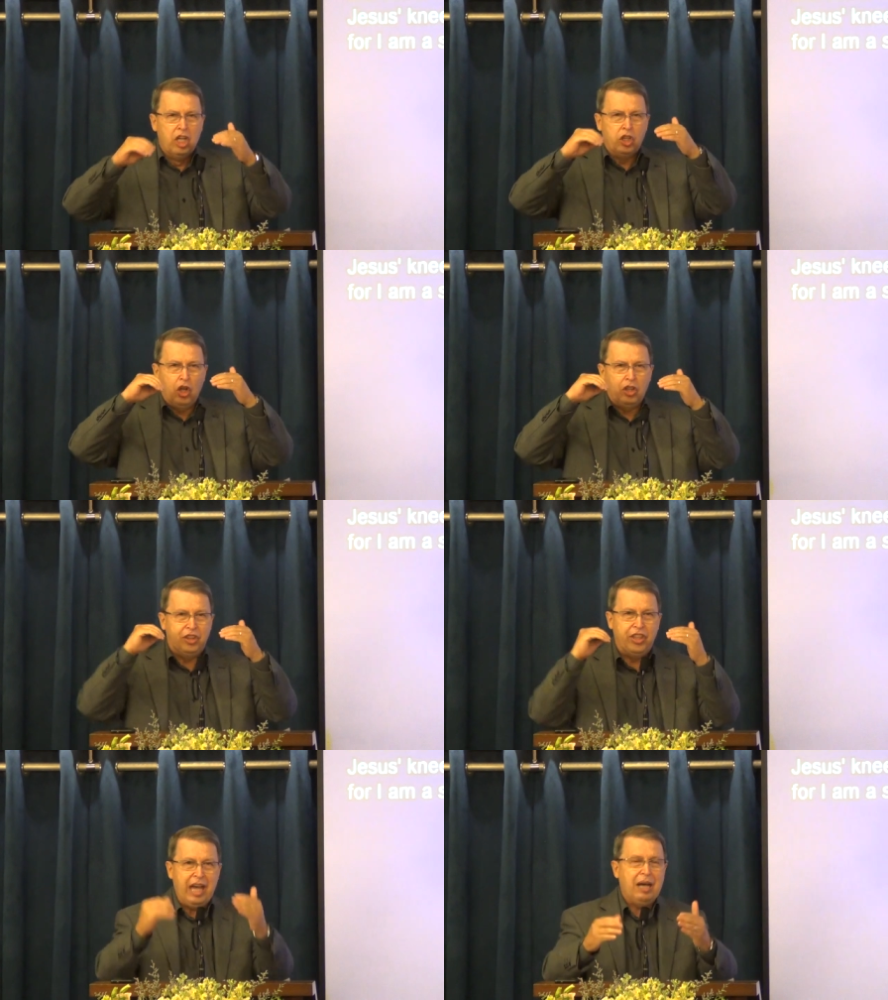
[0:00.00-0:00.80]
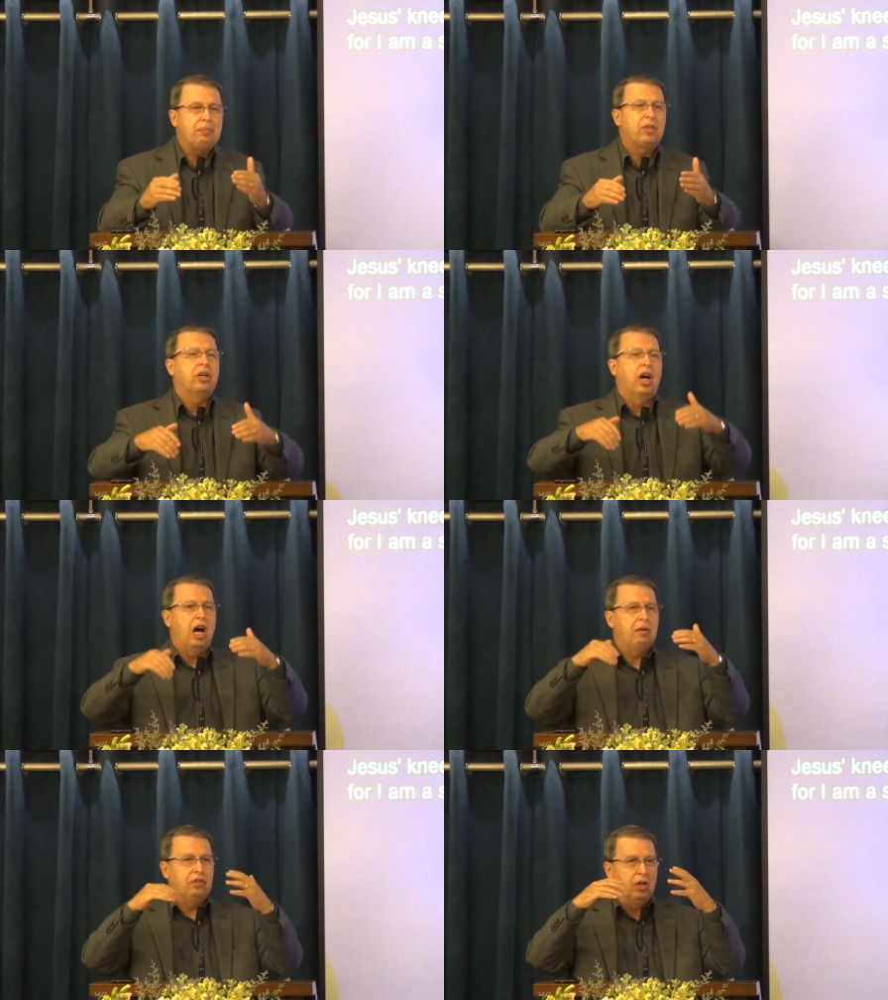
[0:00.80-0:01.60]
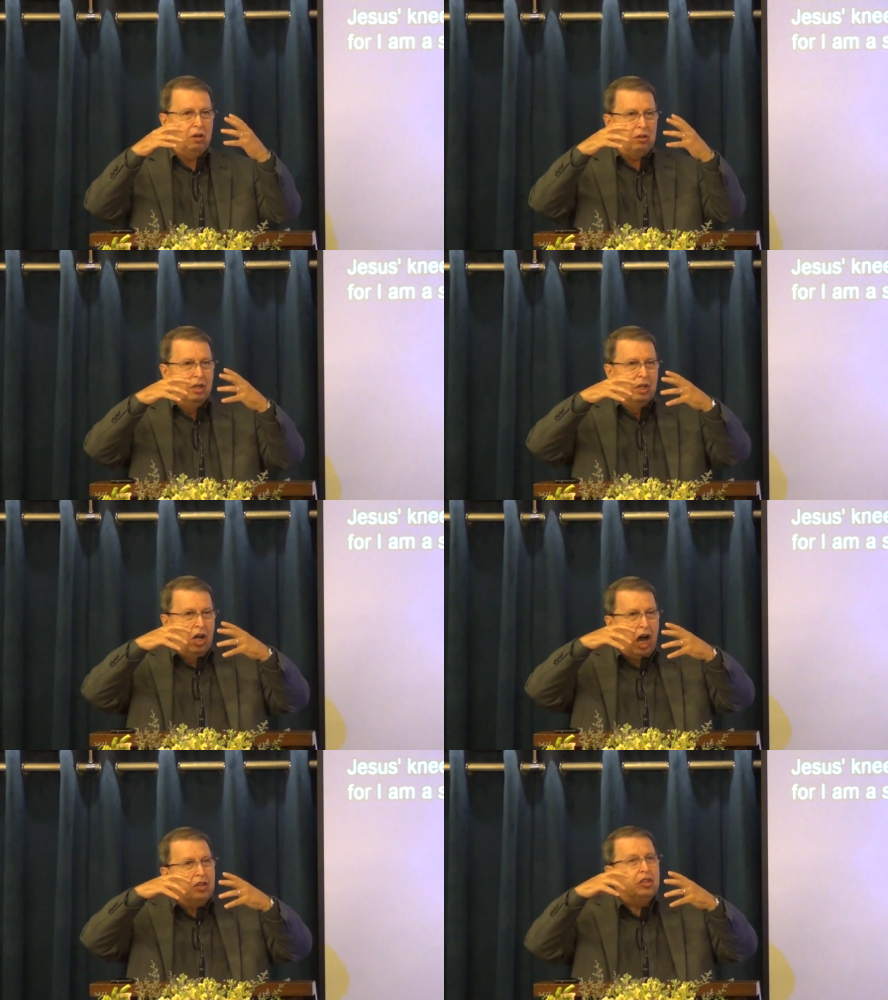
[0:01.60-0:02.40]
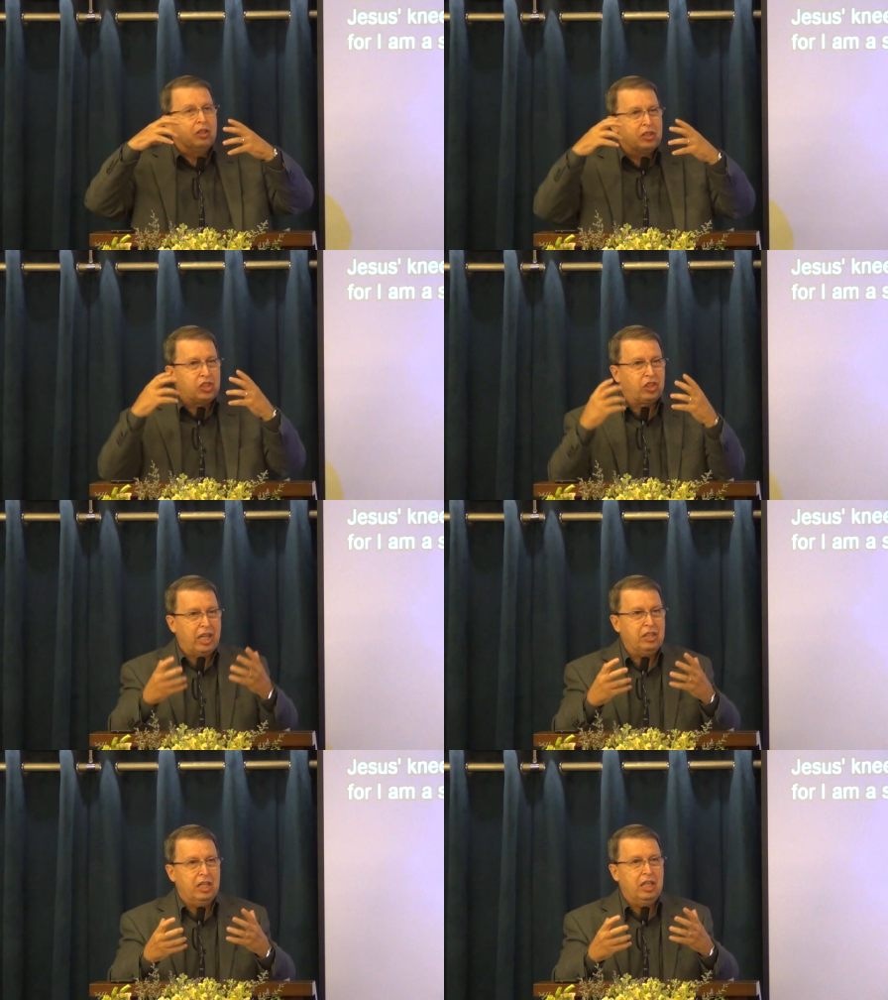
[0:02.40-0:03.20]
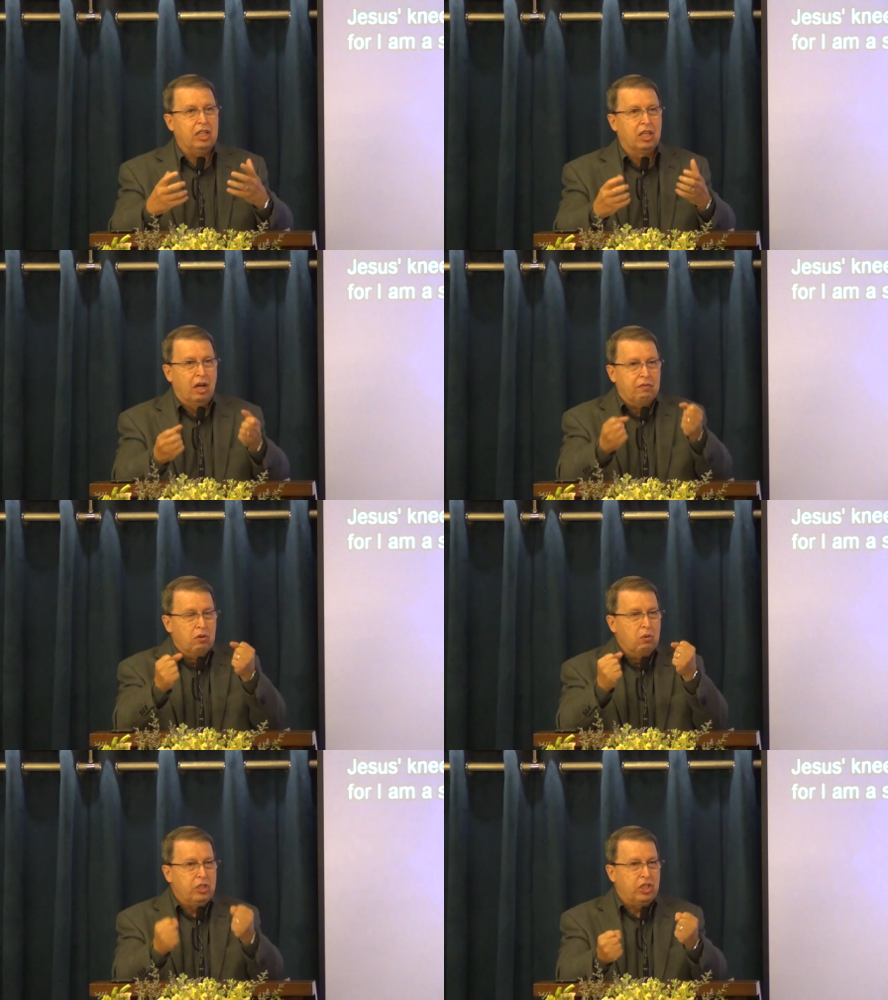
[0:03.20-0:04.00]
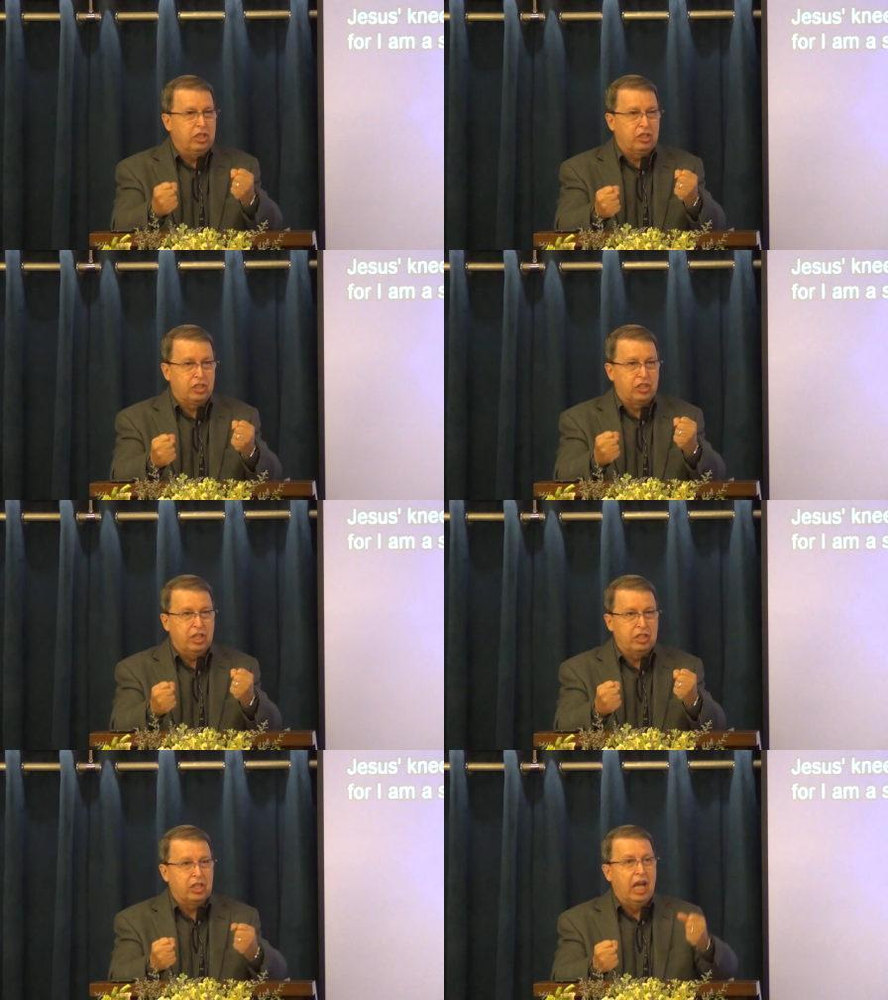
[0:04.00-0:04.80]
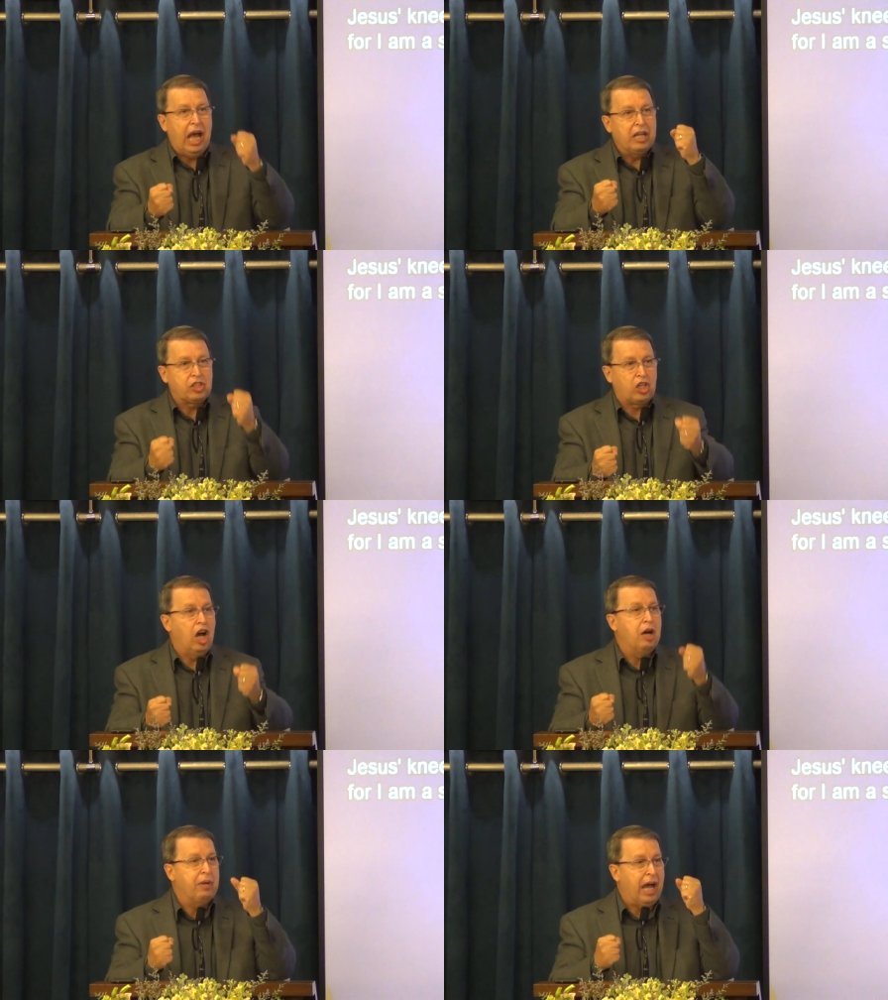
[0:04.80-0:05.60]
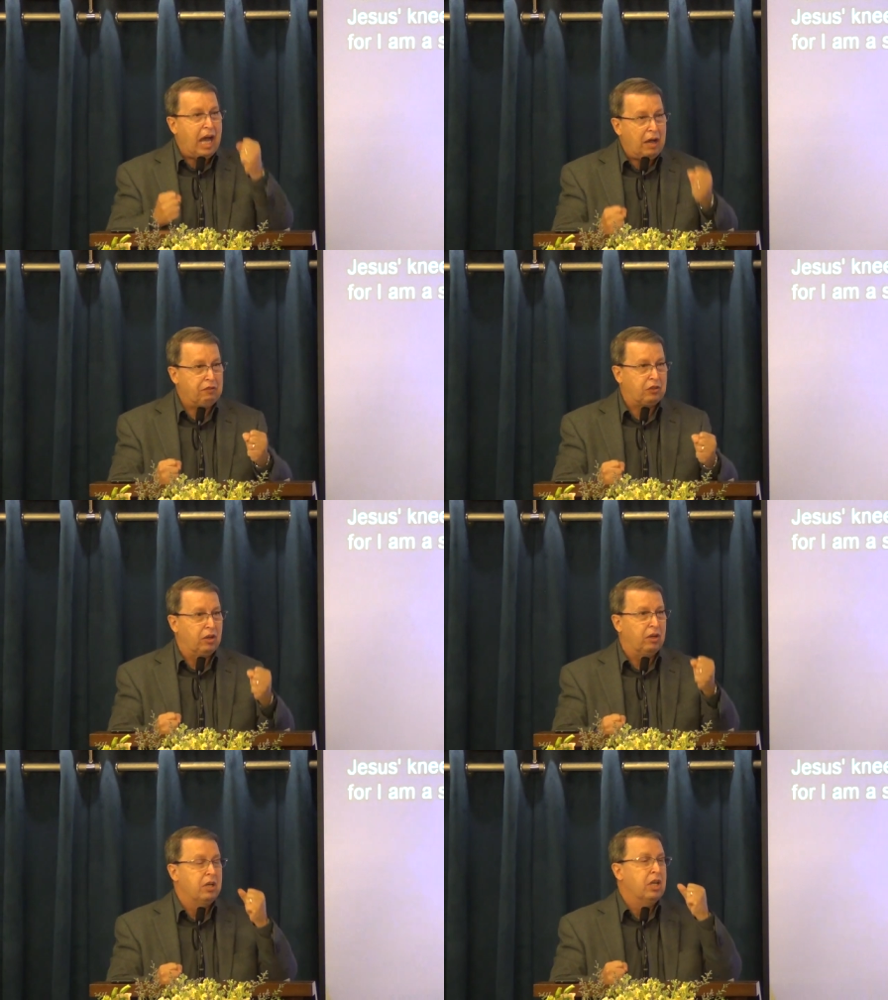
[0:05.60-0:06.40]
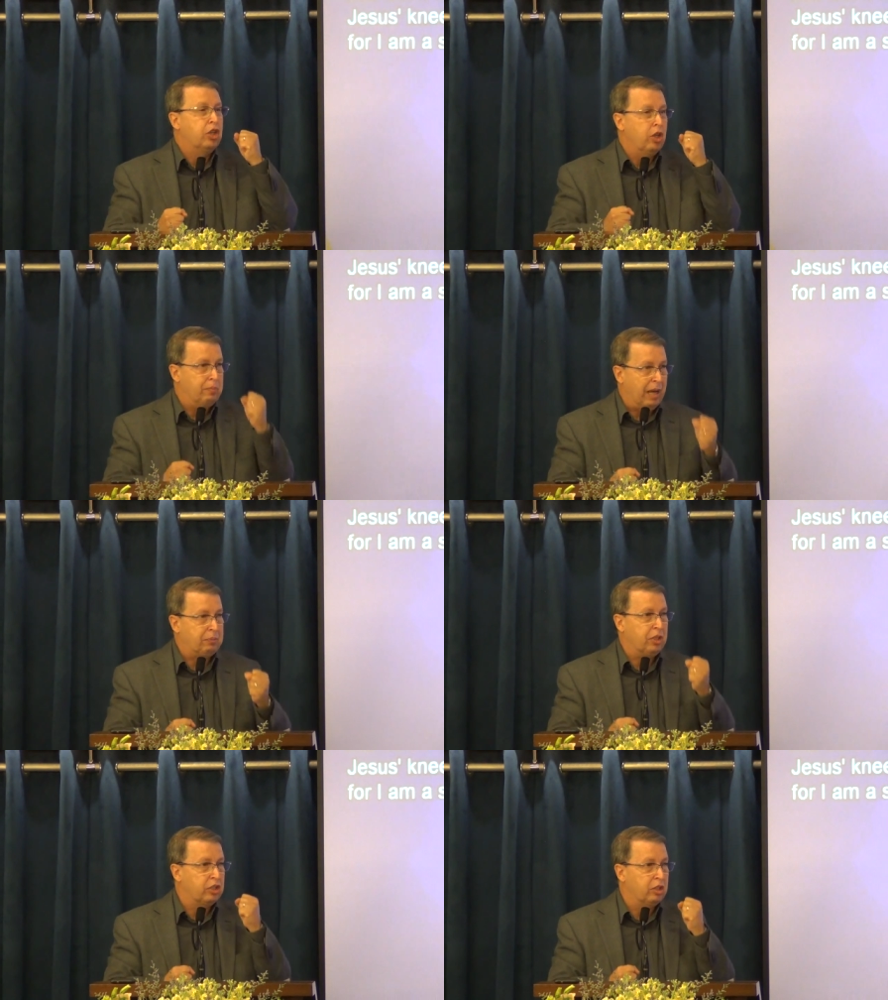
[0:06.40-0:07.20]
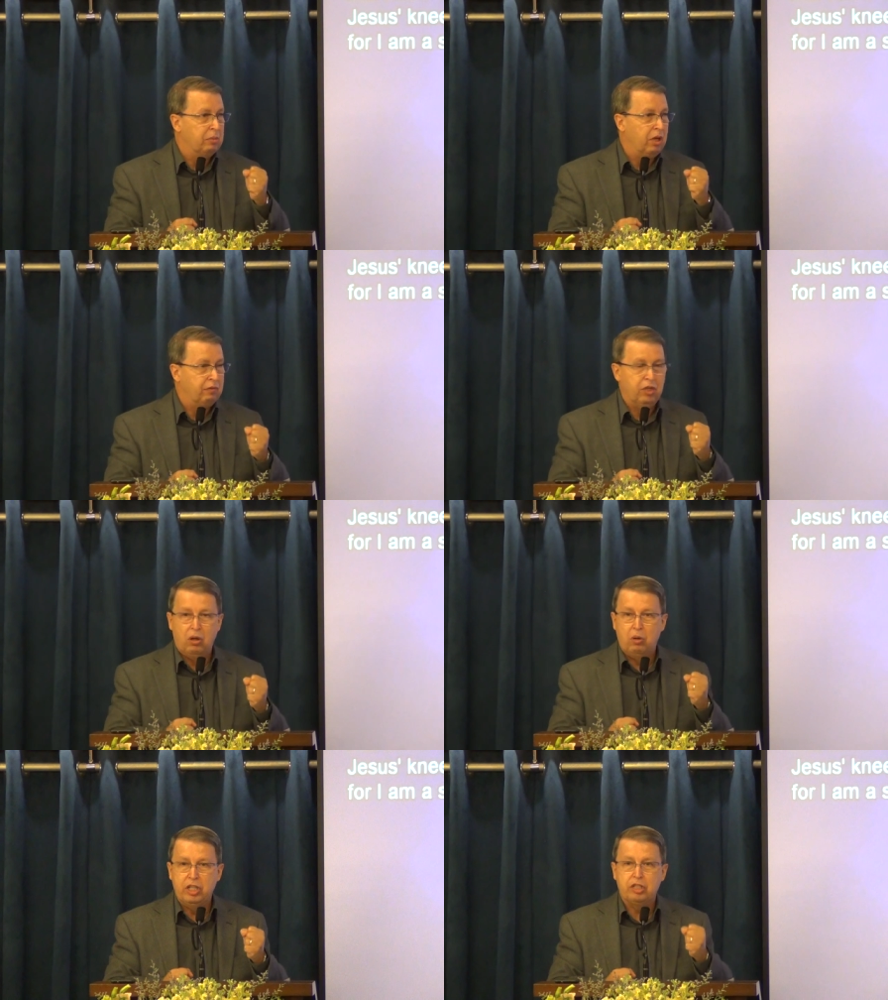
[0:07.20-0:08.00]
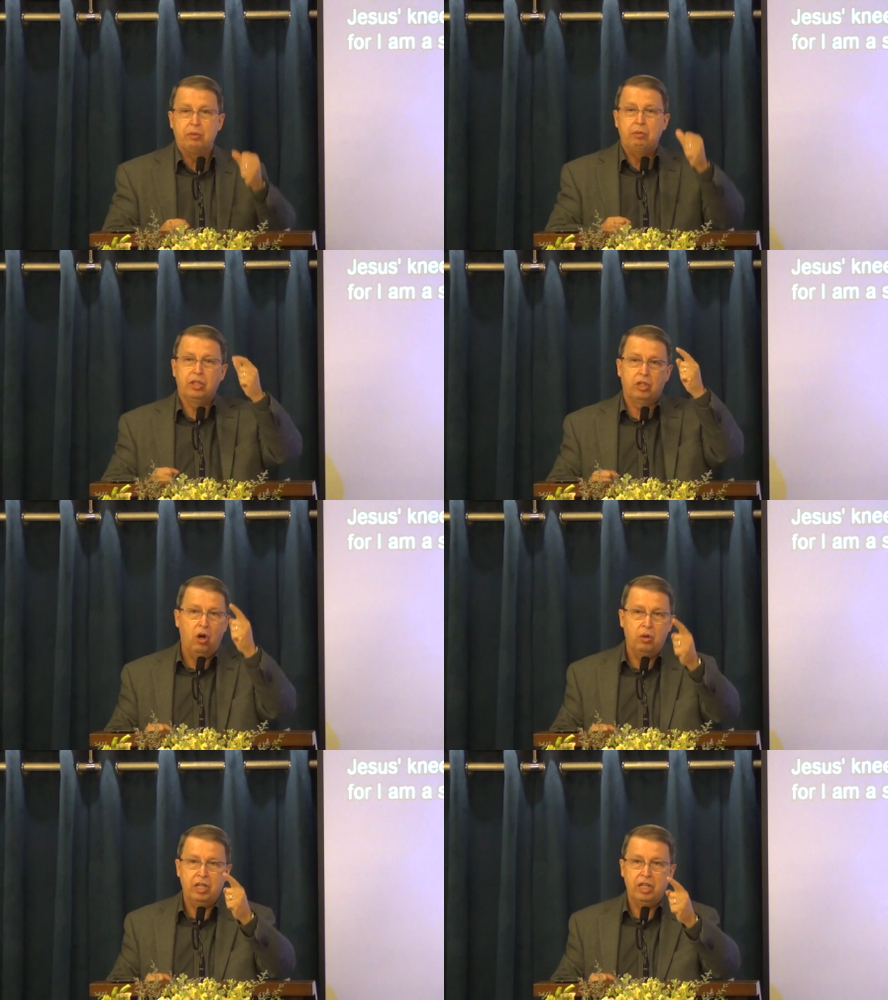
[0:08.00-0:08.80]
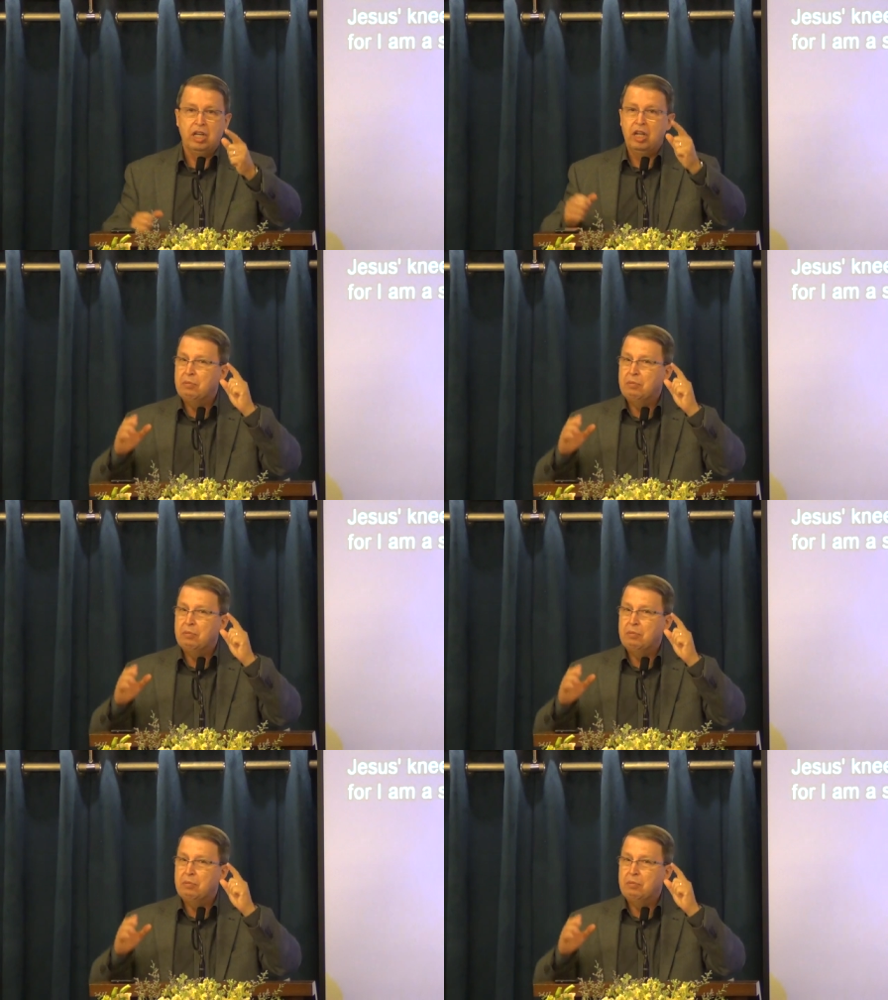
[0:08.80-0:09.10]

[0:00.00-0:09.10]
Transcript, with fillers: the depth of their understanding of who Jesus is has come after the baptism of the Holy Spirit only.